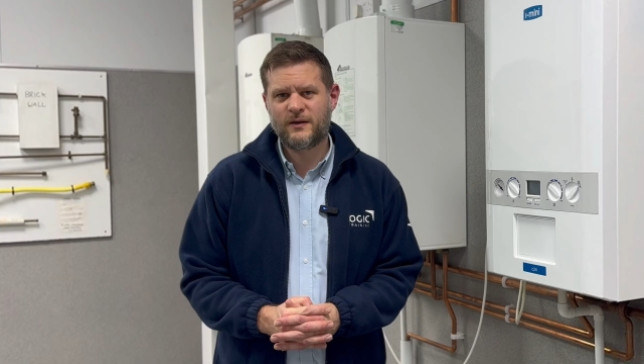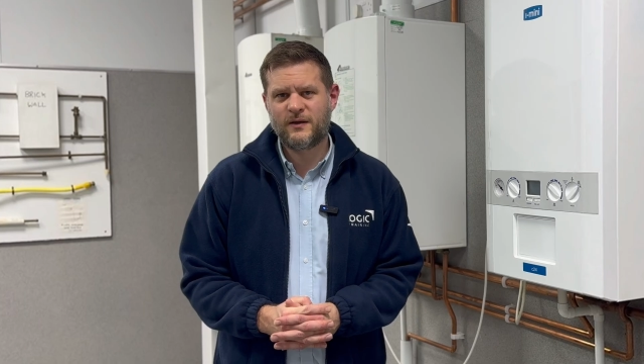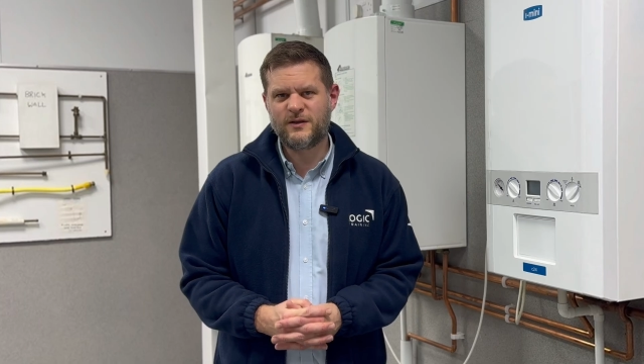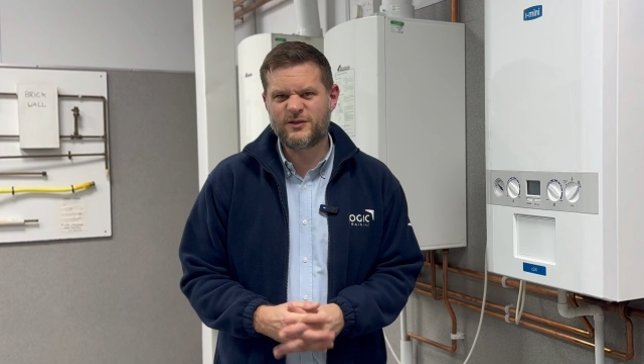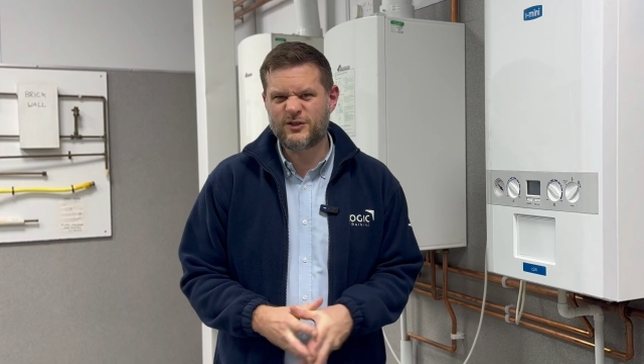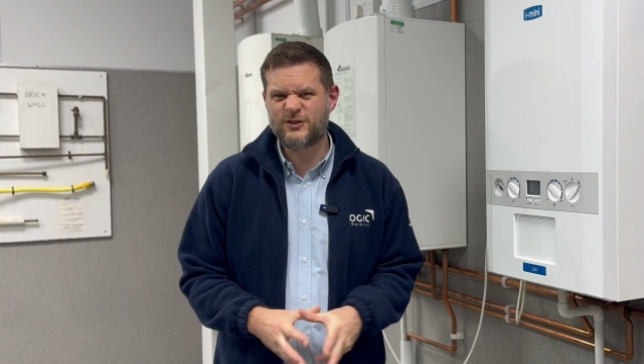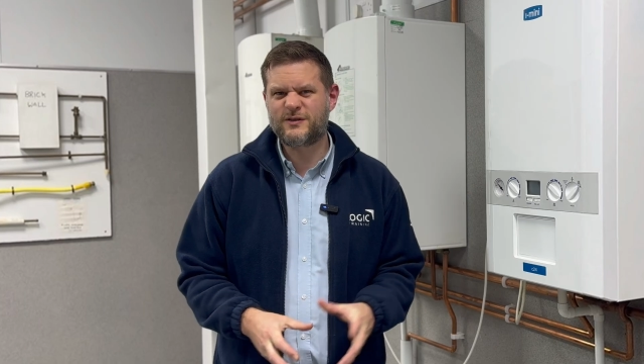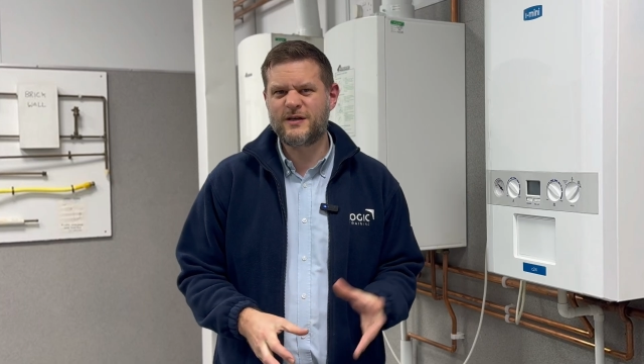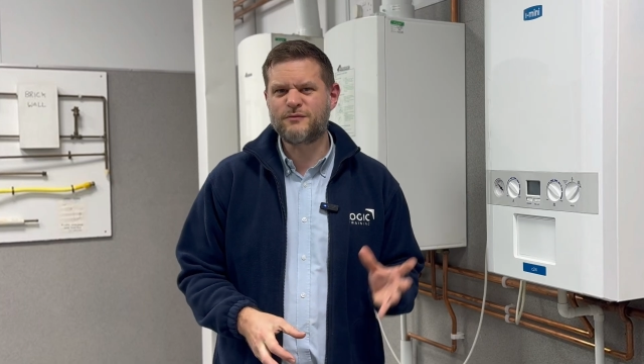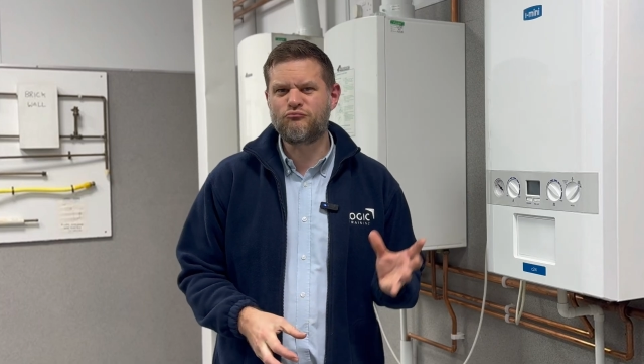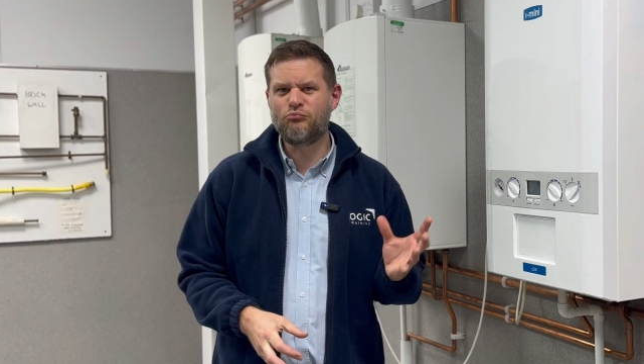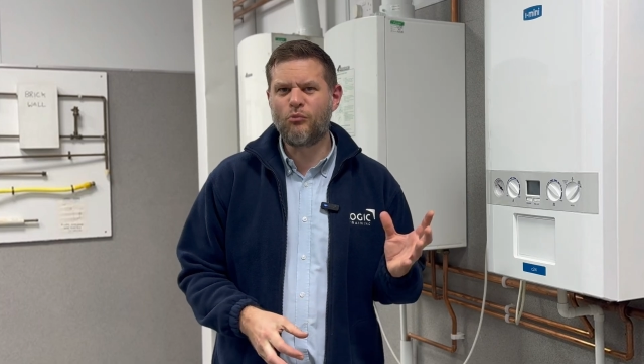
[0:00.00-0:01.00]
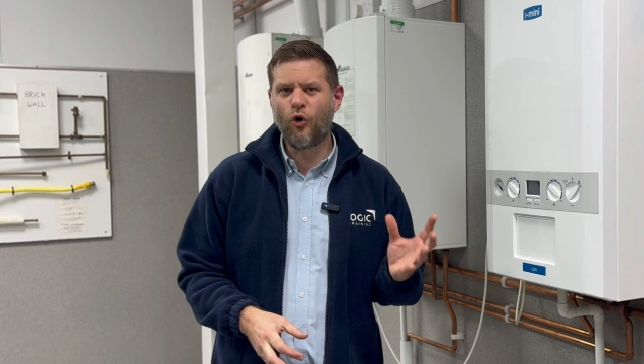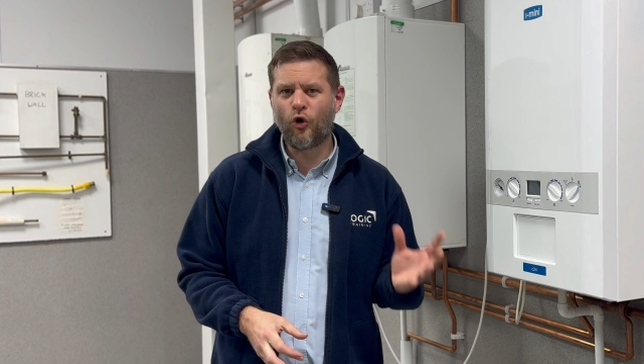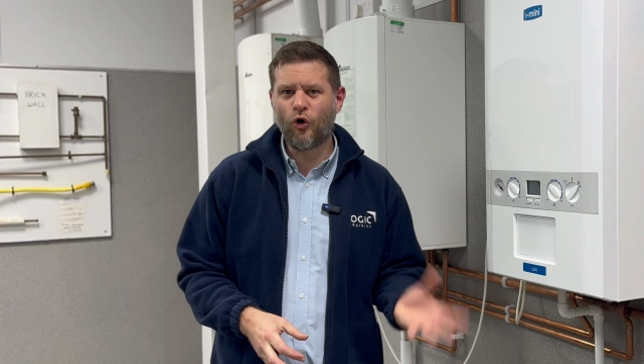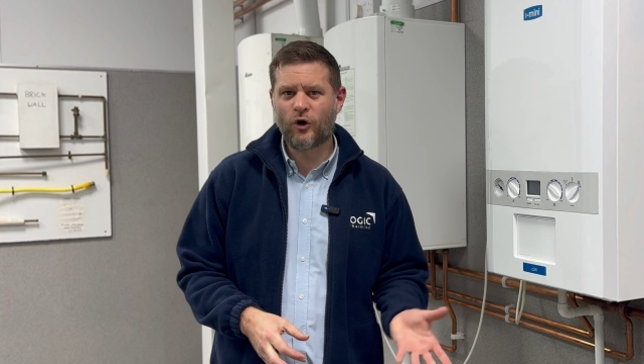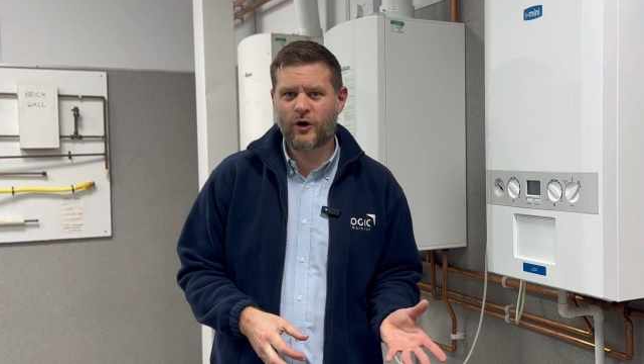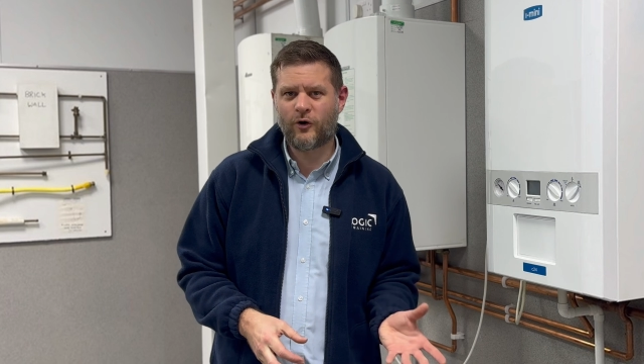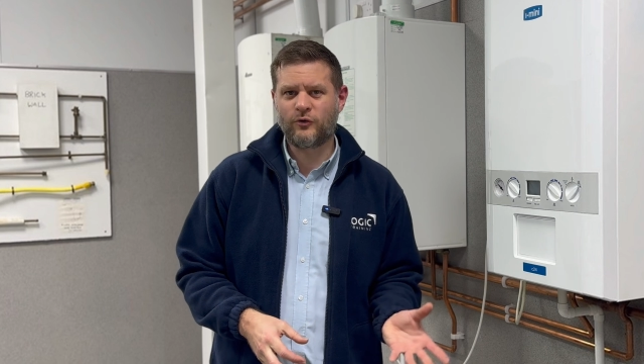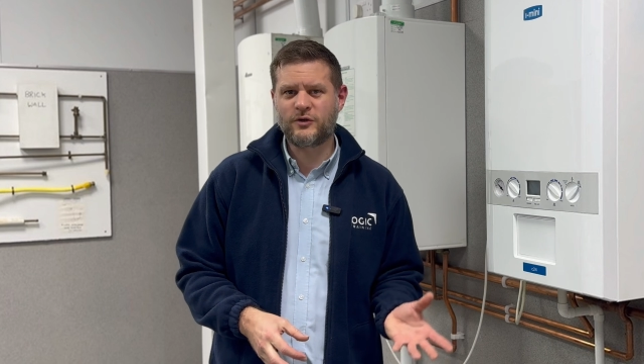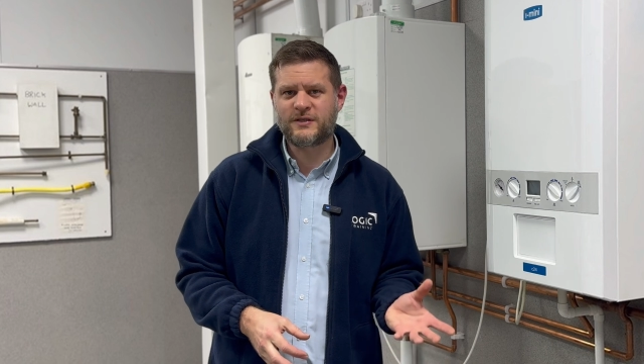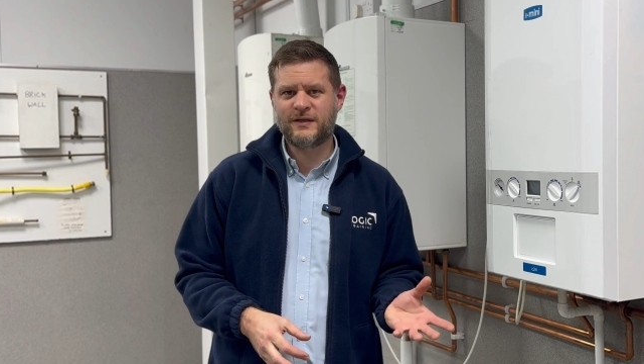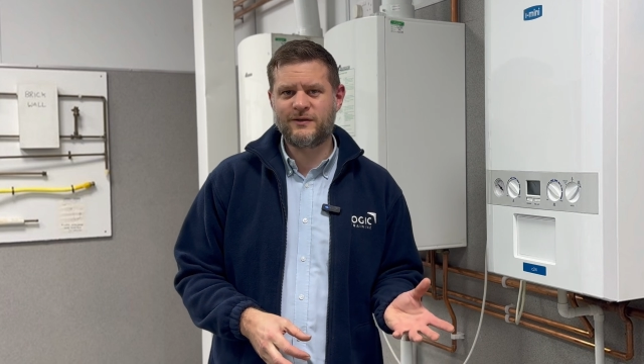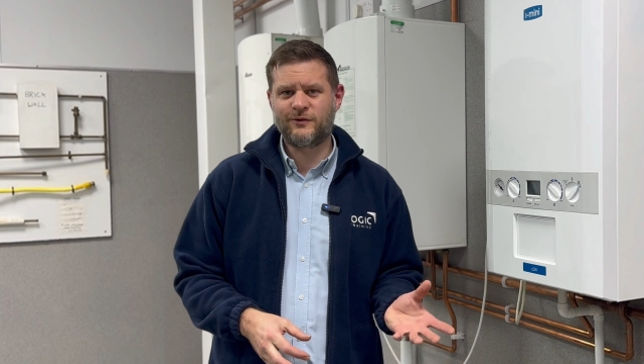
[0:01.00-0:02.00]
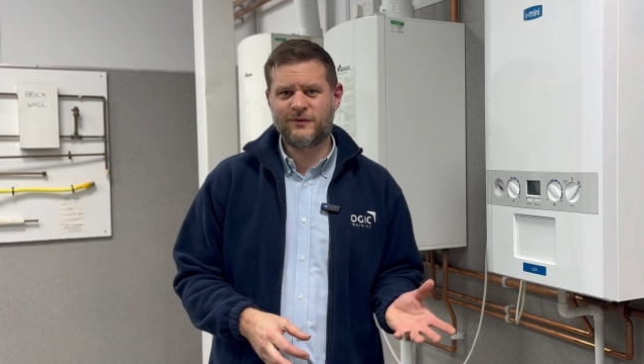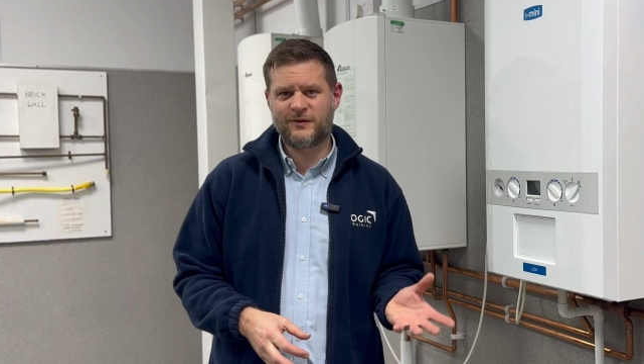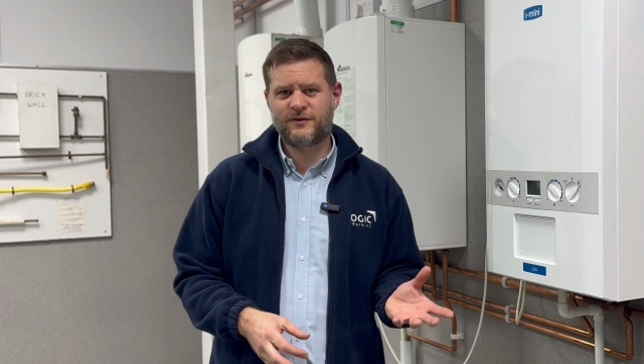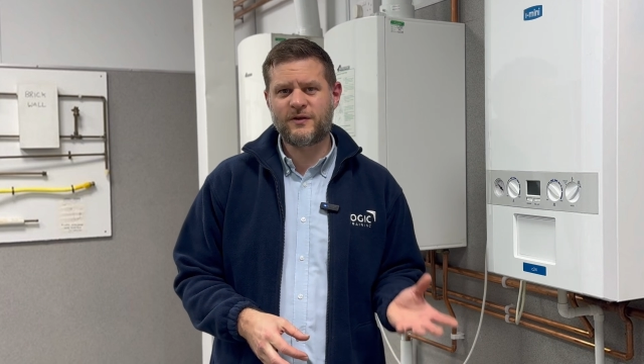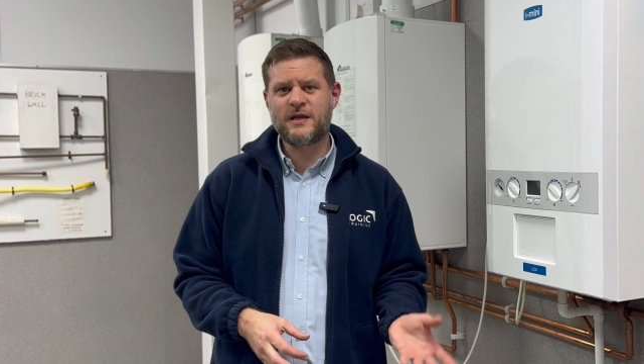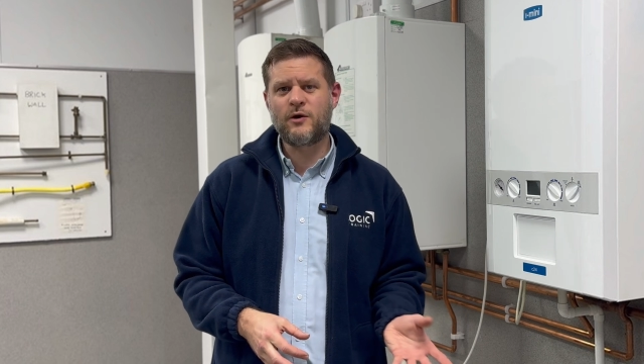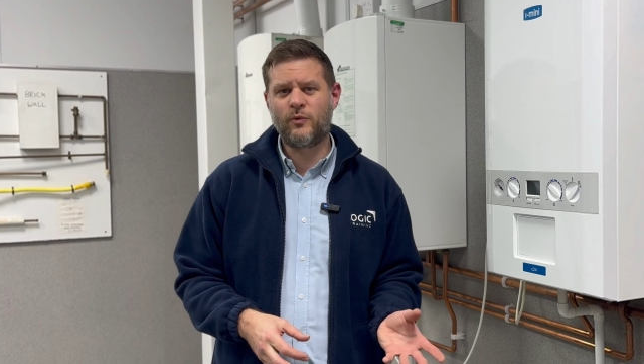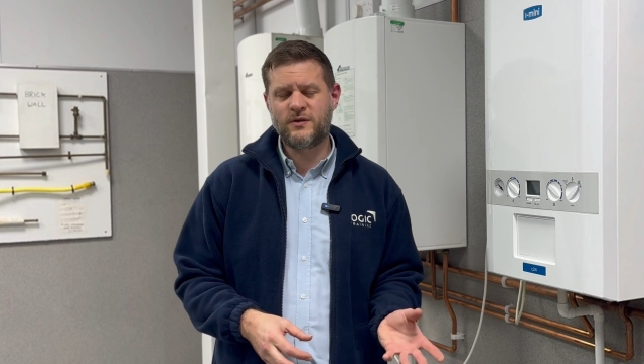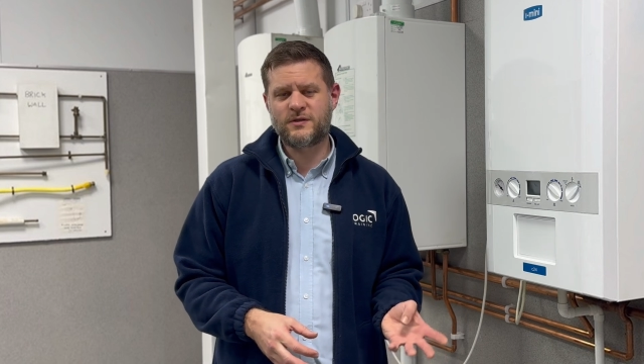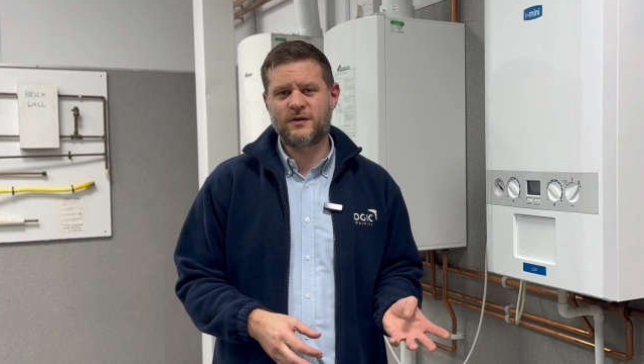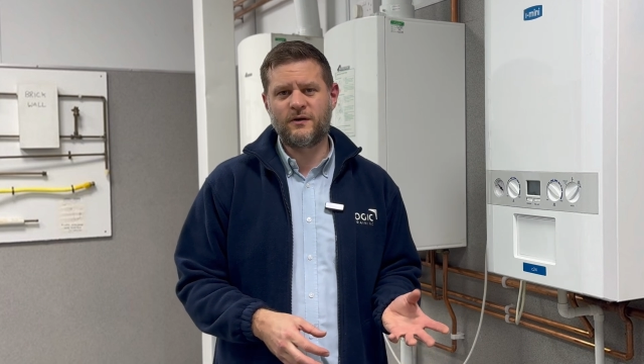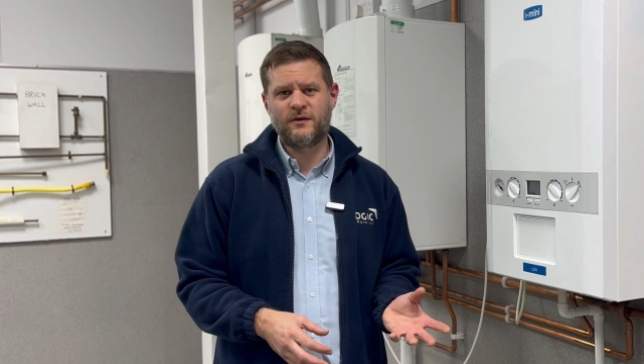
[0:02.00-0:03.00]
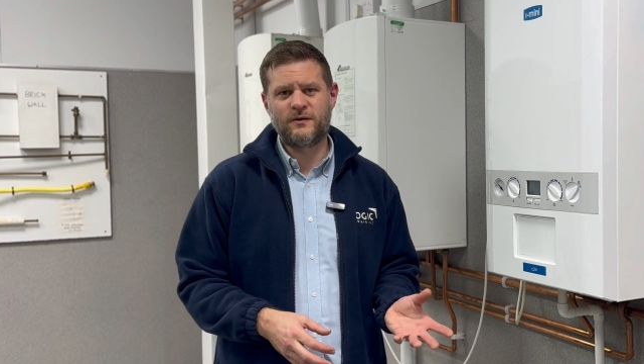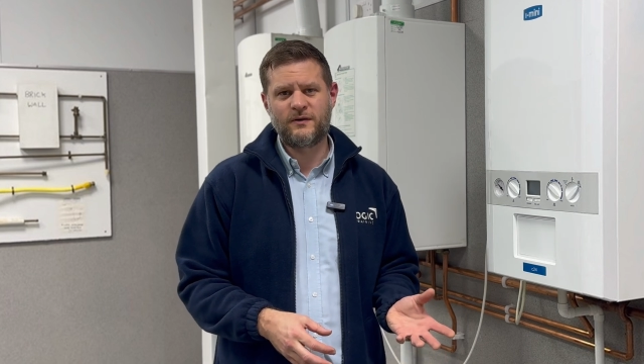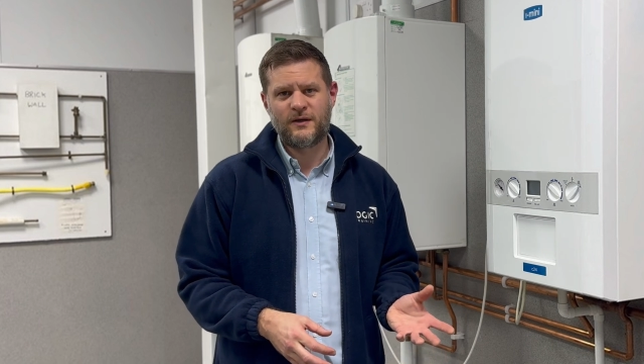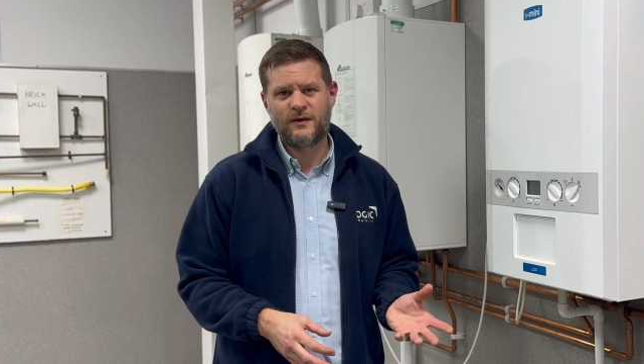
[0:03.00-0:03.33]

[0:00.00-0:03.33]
It's just there's more content on the theory side